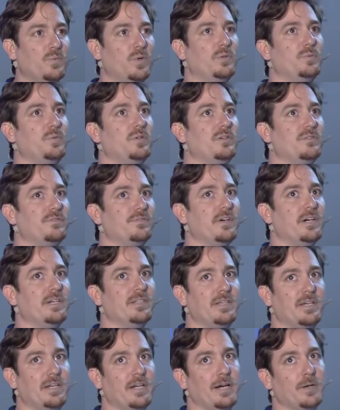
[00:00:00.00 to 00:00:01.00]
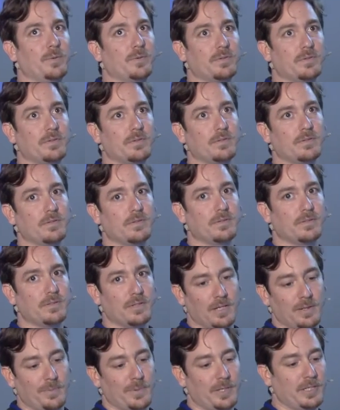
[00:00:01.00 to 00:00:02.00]
When will we find that out?
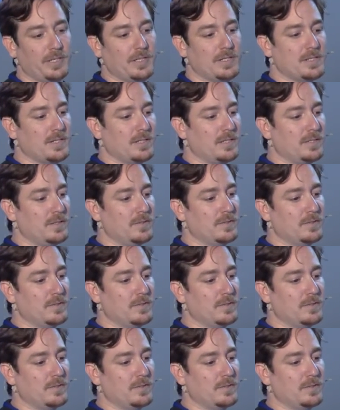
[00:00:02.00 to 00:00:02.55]
Anybody has any